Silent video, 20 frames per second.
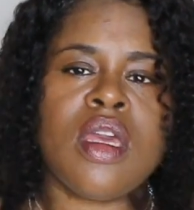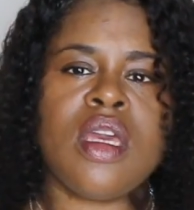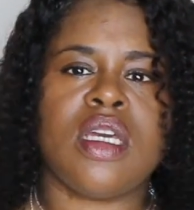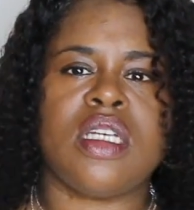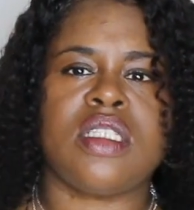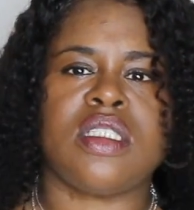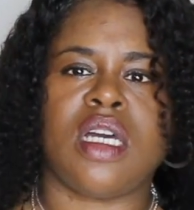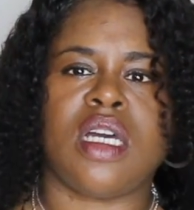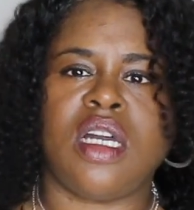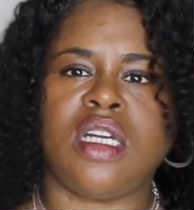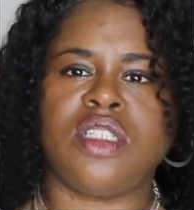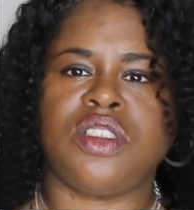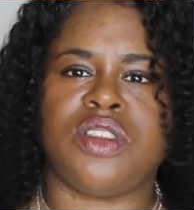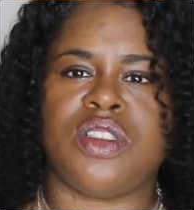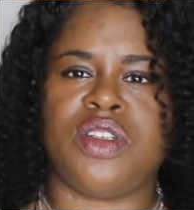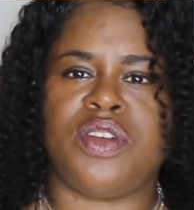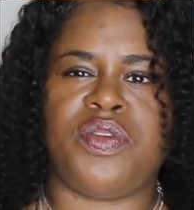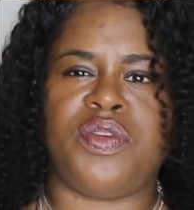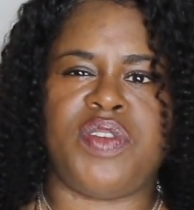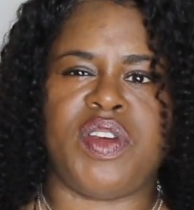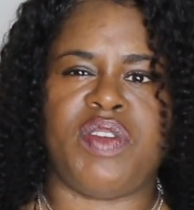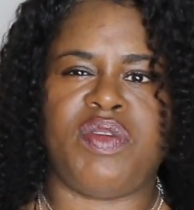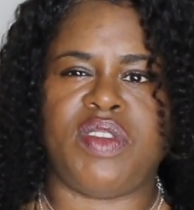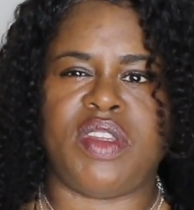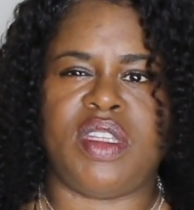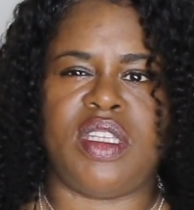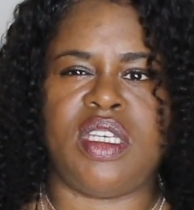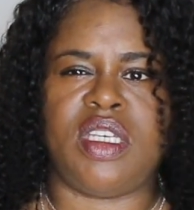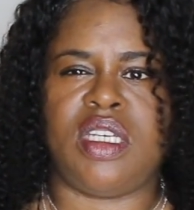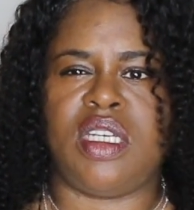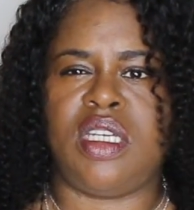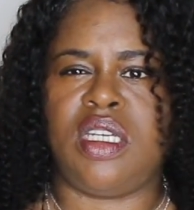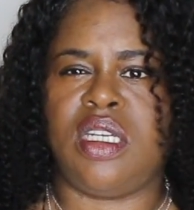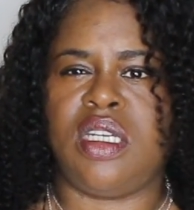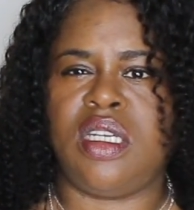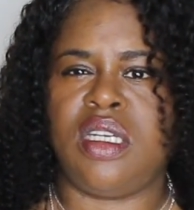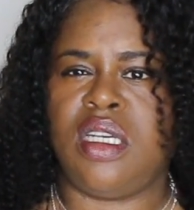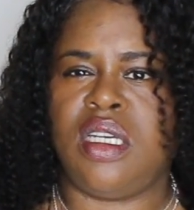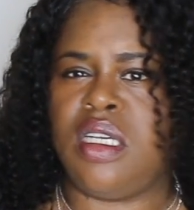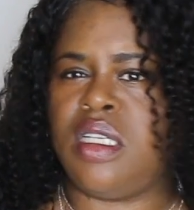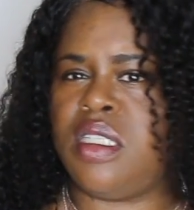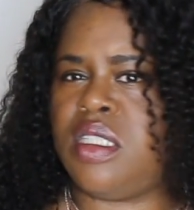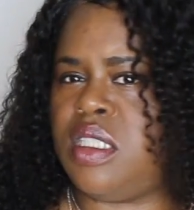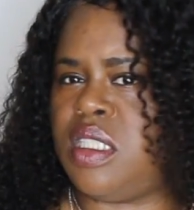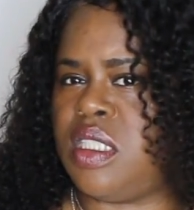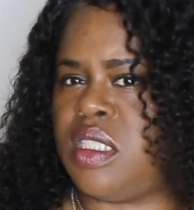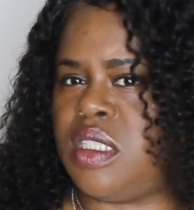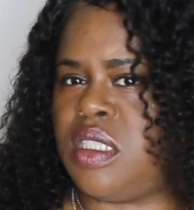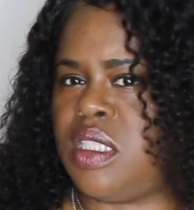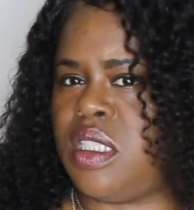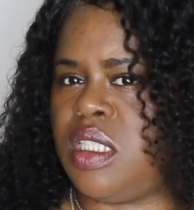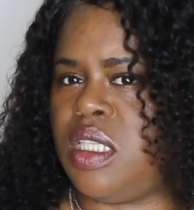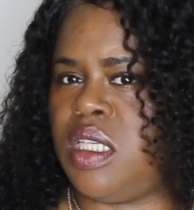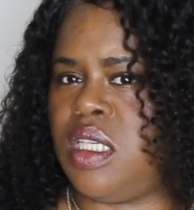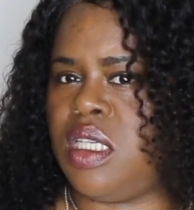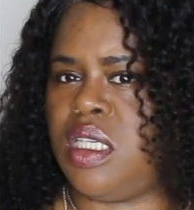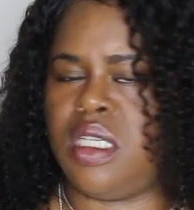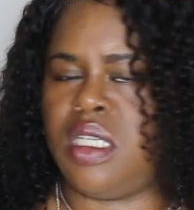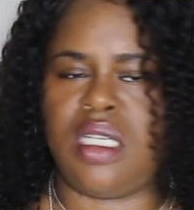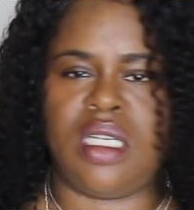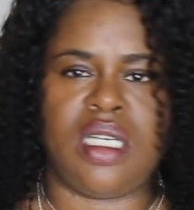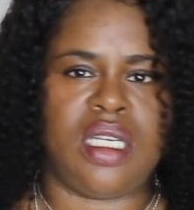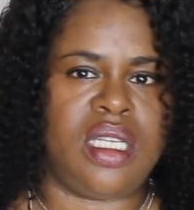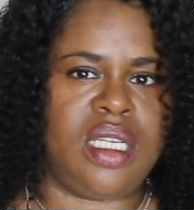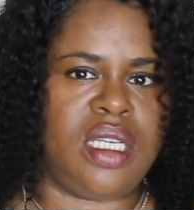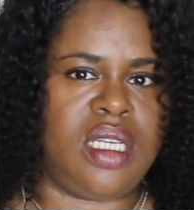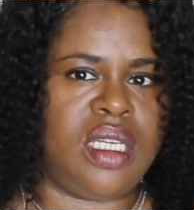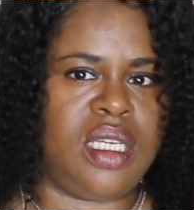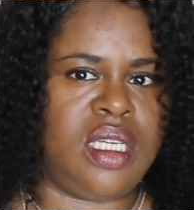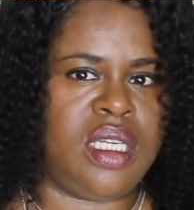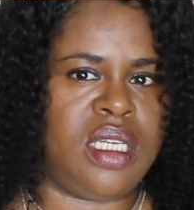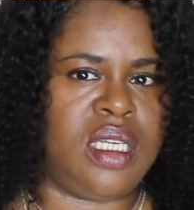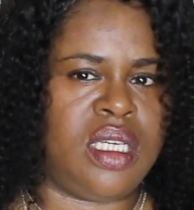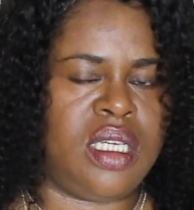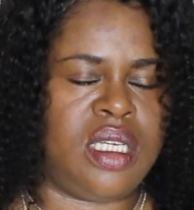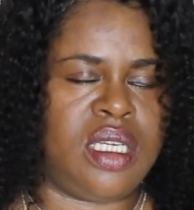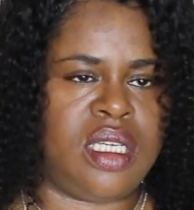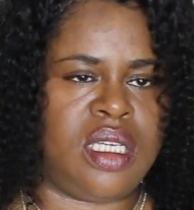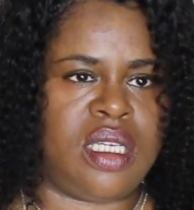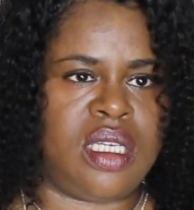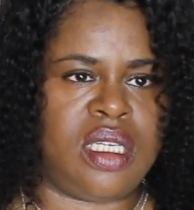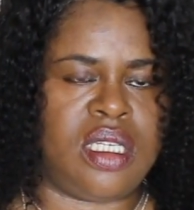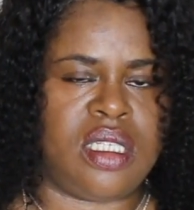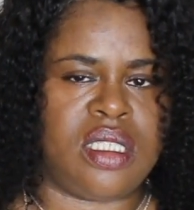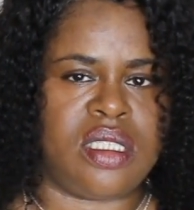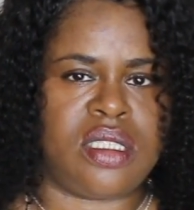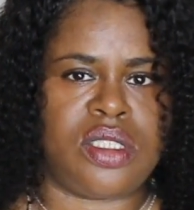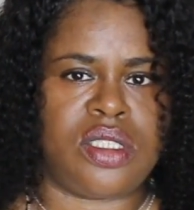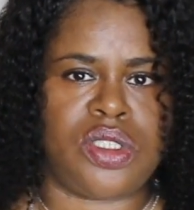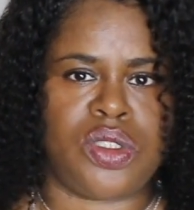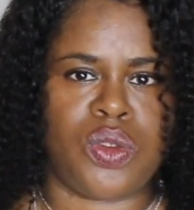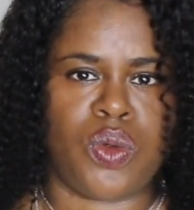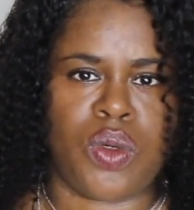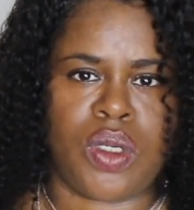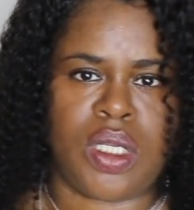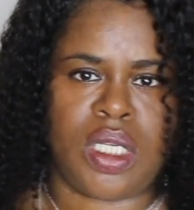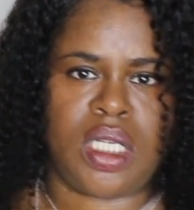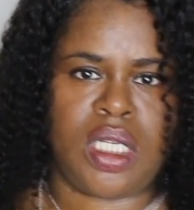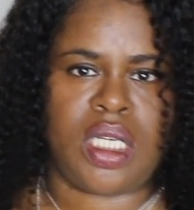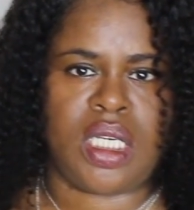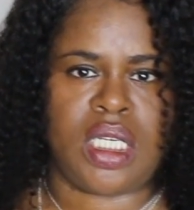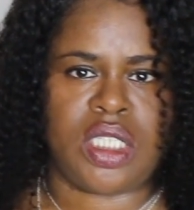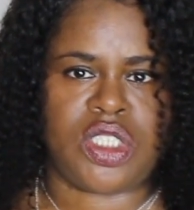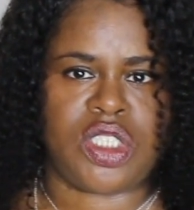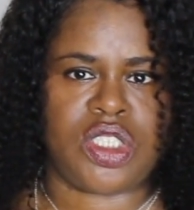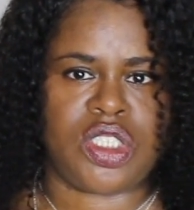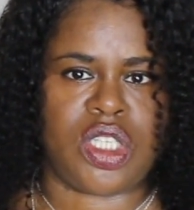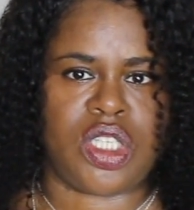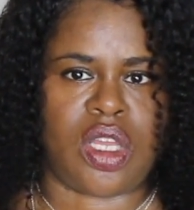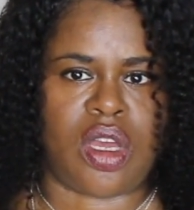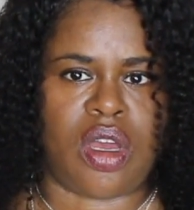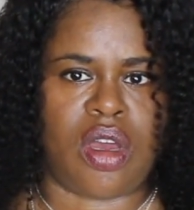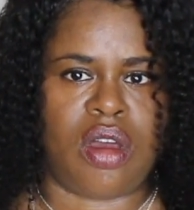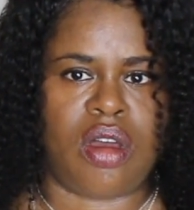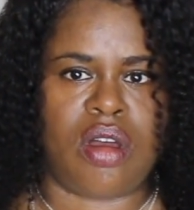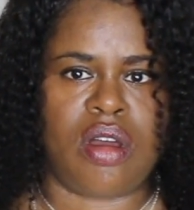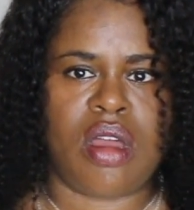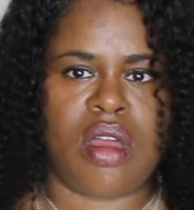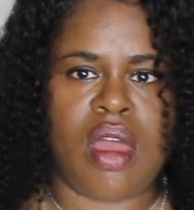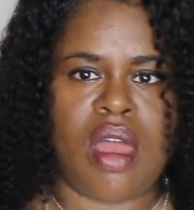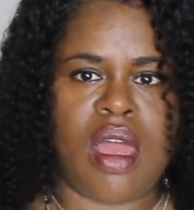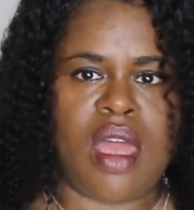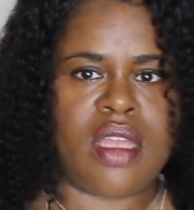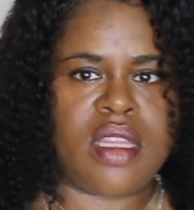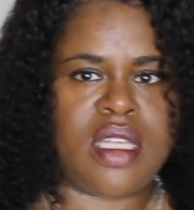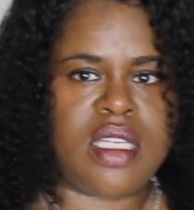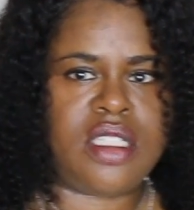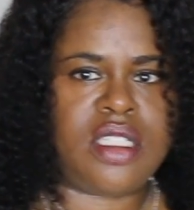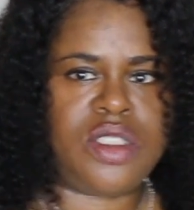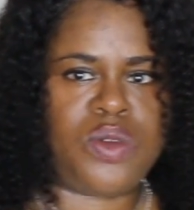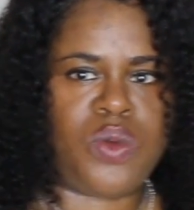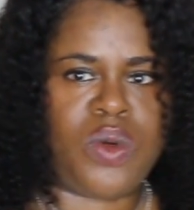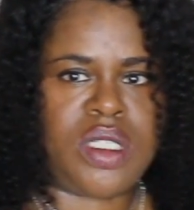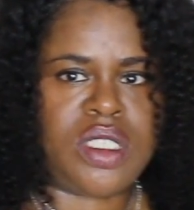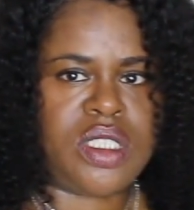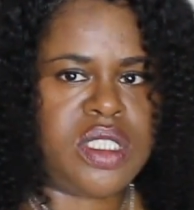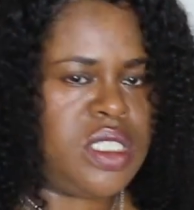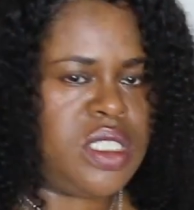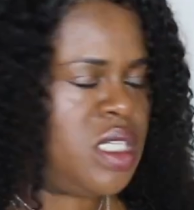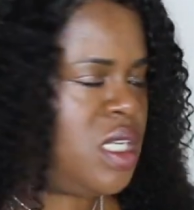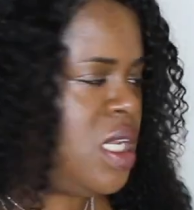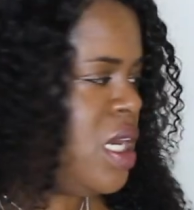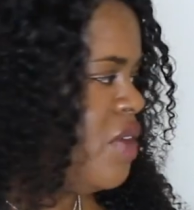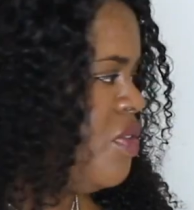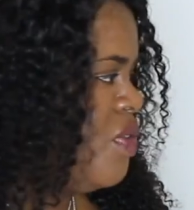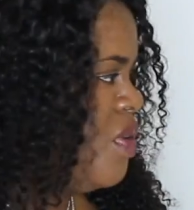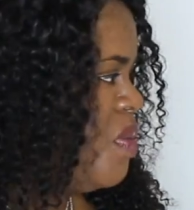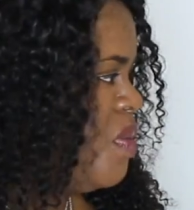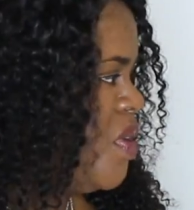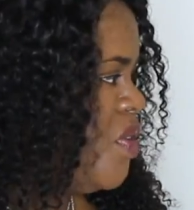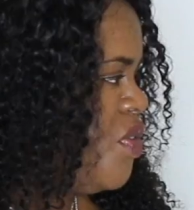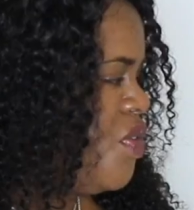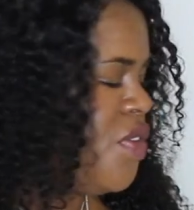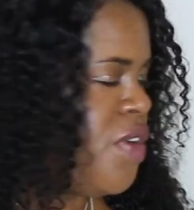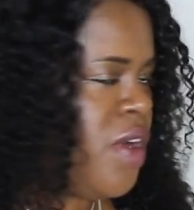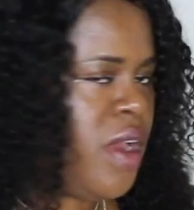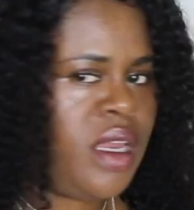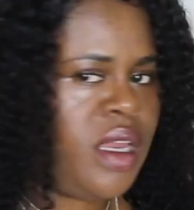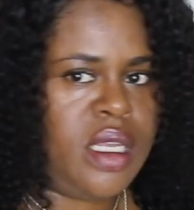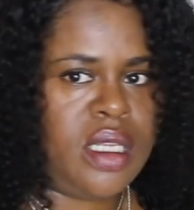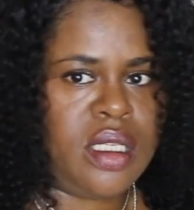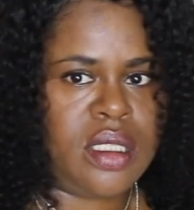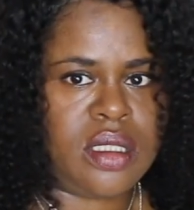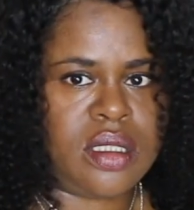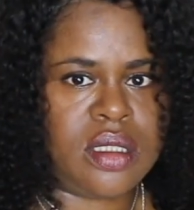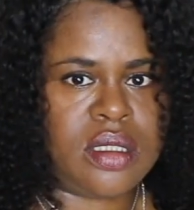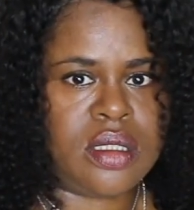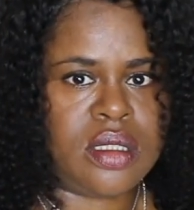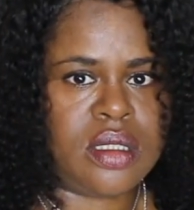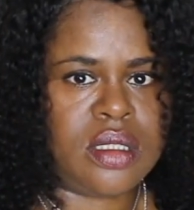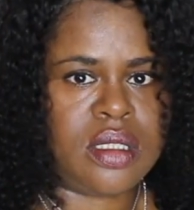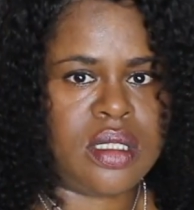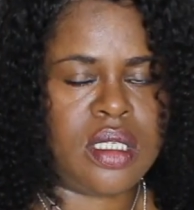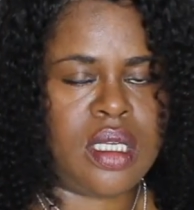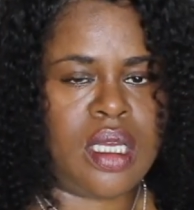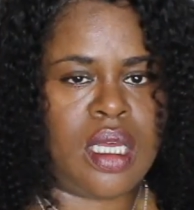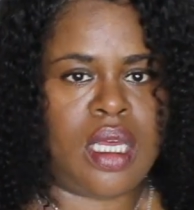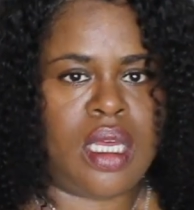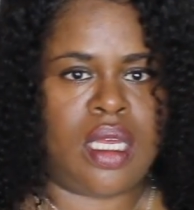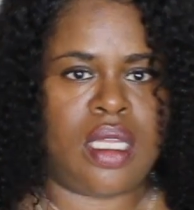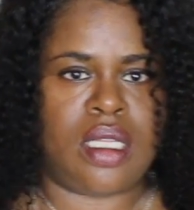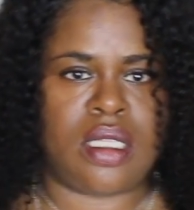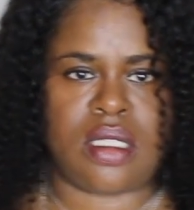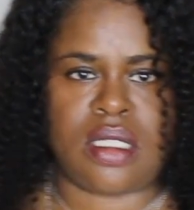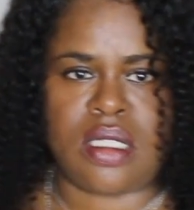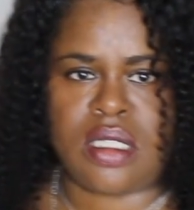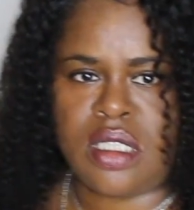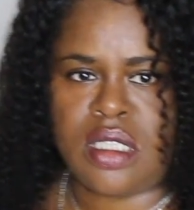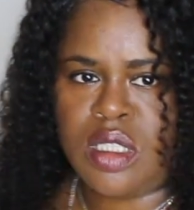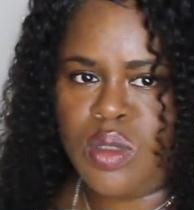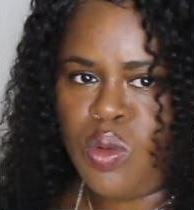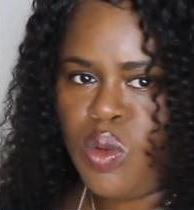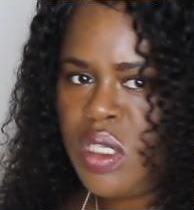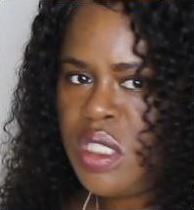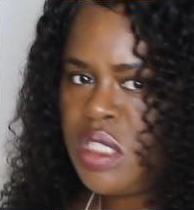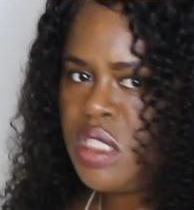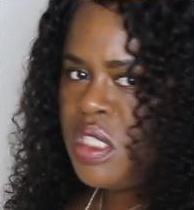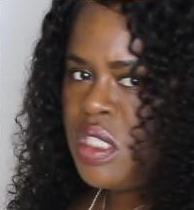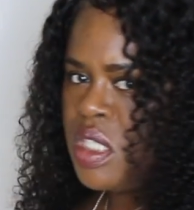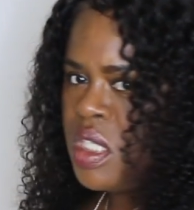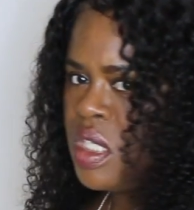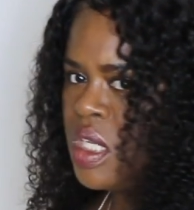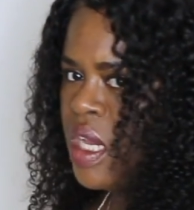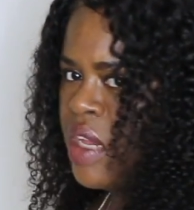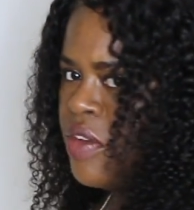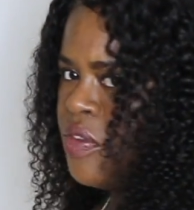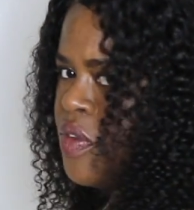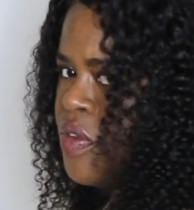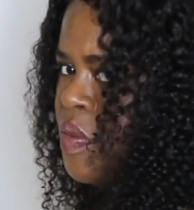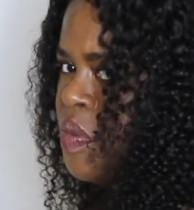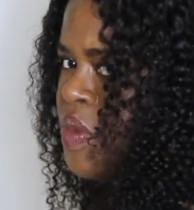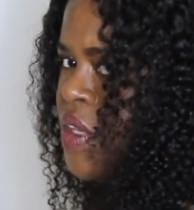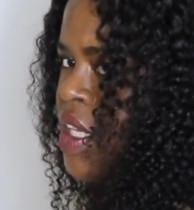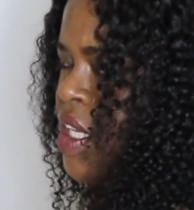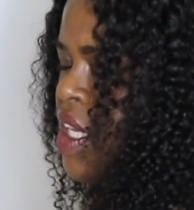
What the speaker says: It's 150 density. It is 20 inches long. This is what it's looking like from the front. This is what it's looking like from the